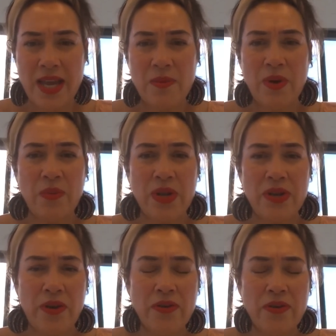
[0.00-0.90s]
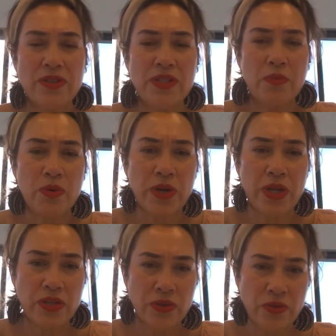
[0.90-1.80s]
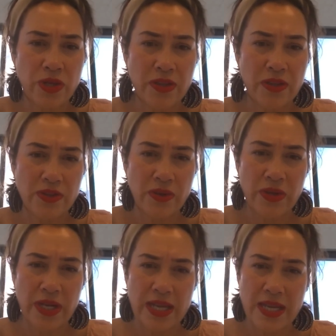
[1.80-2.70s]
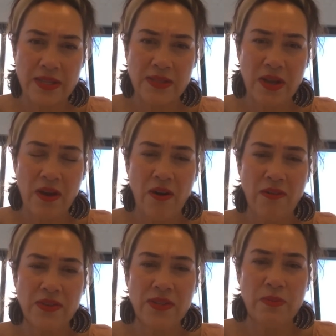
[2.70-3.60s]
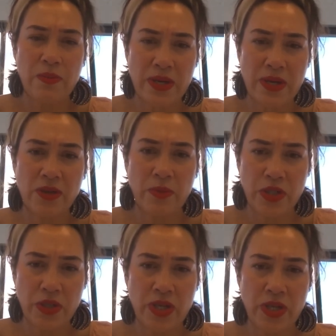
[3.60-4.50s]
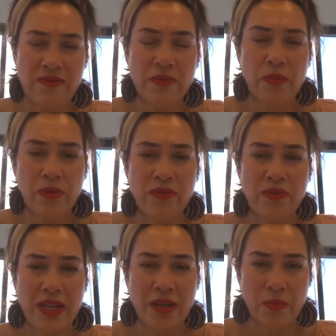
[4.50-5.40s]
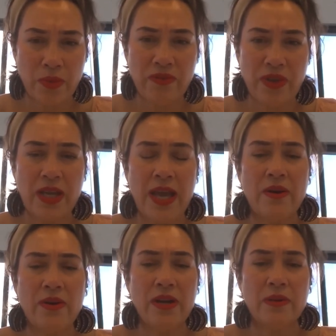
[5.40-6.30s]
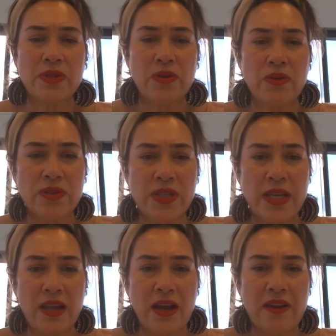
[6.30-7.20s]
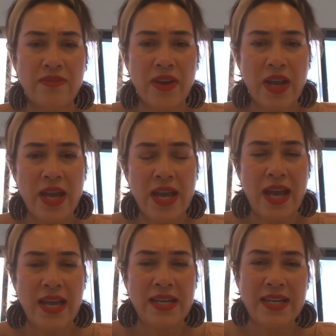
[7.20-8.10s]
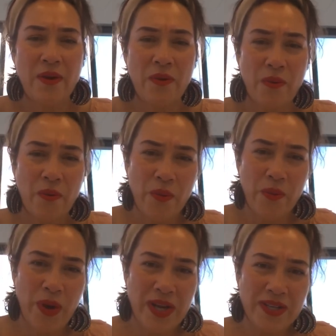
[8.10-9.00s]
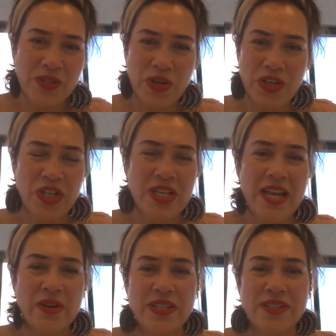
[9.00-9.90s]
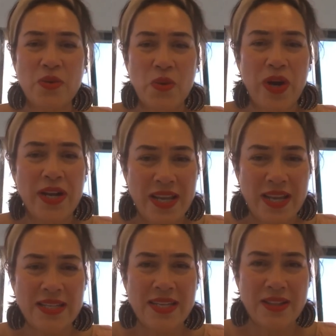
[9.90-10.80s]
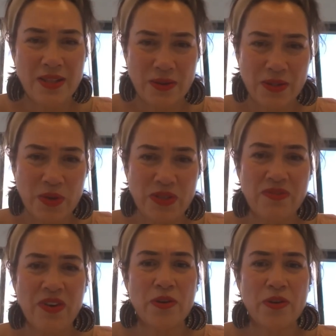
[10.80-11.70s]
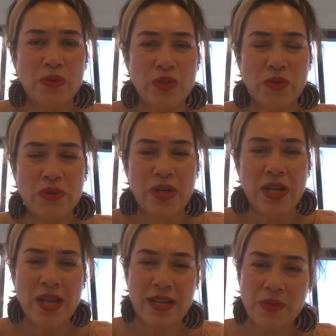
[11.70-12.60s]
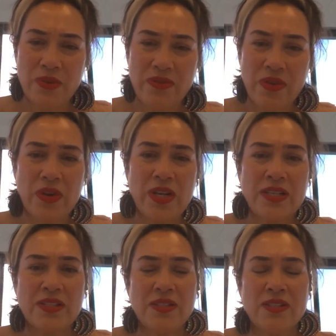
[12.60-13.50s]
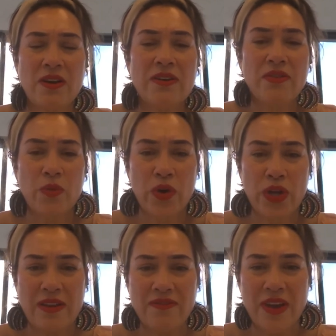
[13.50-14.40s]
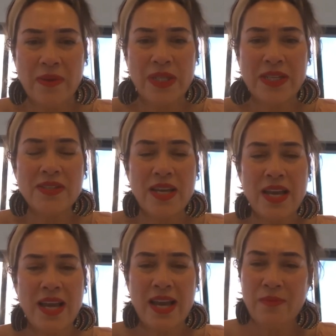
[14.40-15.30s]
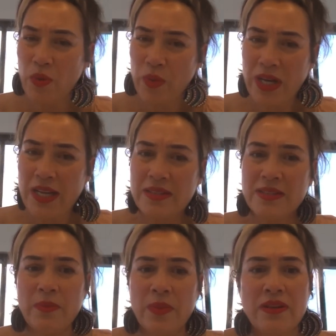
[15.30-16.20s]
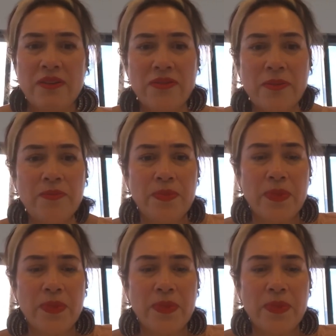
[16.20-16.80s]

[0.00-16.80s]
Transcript: But we know that supporting children in those early years offers the best opportunity for improving outcomes across their life. And the way it's structured now doesn't quite hit those most vulnerable children. As we've heard, it's designed for working families, and what we need is something different.